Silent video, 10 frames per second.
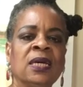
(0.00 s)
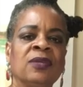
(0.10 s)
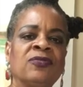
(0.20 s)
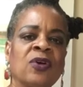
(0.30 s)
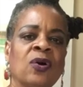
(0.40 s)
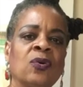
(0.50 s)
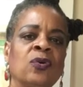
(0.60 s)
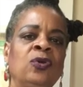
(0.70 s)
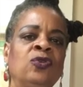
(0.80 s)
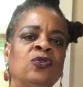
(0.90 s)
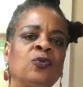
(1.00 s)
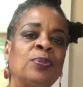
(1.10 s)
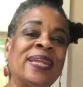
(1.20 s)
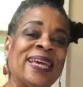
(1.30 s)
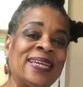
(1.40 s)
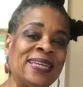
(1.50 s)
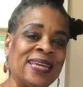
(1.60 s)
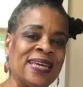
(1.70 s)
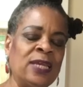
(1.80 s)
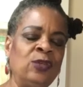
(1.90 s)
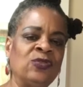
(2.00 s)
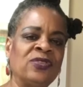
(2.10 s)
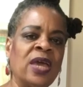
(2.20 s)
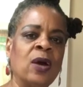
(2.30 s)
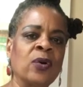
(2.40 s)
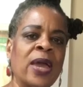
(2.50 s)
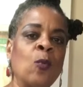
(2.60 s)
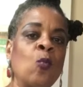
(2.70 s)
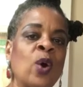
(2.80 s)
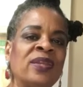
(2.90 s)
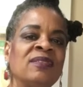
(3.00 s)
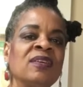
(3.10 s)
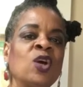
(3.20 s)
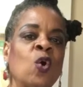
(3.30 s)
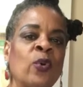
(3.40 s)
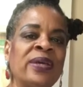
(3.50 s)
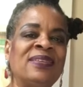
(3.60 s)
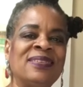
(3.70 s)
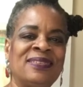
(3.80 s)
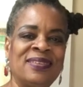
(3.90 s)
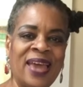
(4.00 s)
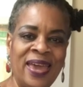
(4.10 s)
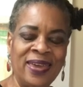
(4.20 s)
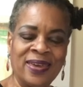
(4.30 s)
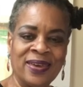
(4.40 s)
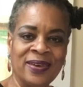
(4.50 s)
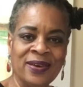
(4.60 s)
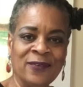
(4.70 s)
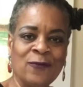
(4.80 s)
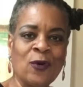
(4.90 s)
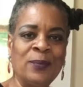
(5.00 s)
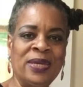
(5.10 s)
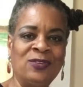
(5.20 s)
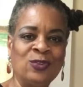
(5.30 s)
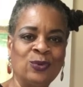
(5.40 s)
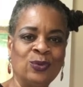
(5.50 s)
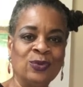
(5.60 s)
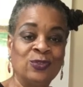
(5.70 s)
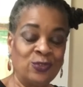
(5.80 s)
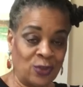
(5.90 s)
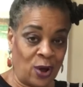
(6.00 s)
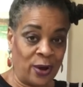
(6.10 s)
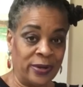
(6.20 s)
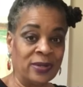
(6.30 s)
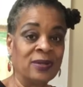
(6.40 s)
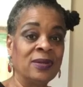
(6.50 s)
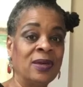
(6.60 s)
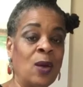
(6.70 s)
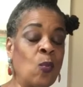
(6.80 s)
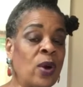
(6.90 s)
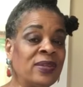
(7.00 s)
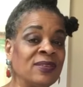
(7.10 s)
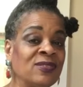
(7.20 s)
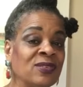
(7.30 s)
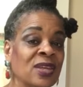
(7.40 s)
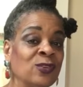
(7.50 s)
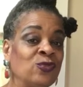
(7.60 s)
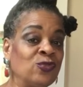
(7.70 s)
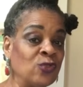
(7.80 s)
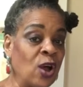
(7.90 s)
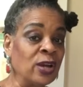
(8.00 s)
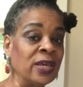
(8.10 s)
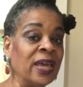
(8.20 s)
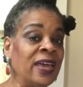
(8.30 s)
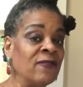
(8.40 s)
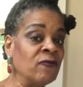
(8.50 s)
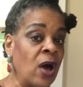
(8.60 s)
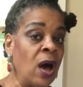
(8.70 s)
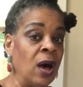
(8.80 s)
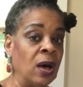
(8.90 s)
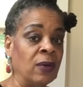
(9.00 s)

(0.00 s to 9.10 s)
So you do planning and you say, okay, what is it going to take for me to start? And what does starting involve?